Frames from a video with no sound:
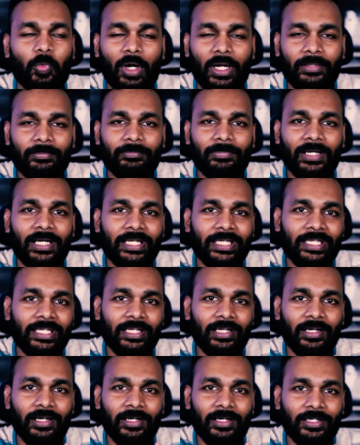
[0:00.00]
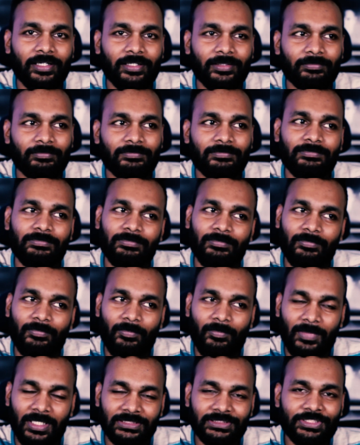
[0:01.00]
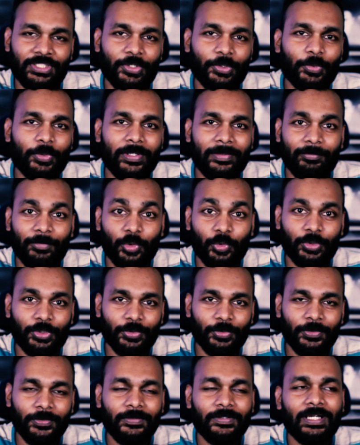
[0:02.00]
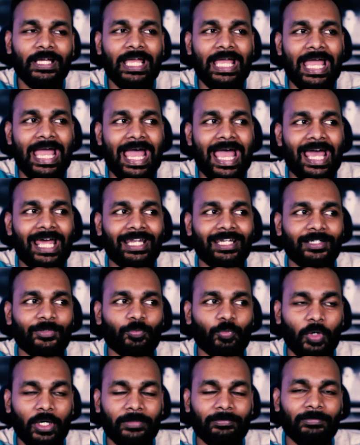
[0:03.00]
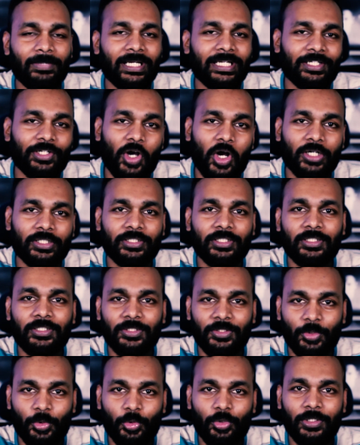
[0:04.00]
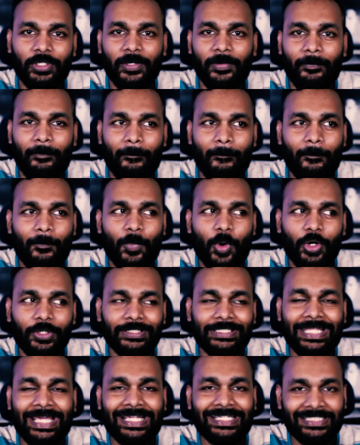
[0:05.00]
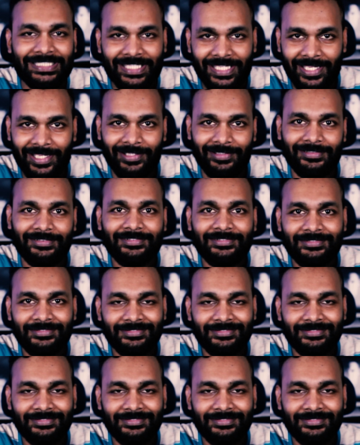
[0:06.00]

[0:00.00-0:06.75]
one by Masaru Emoto and one by Dr. Luc Montagnier.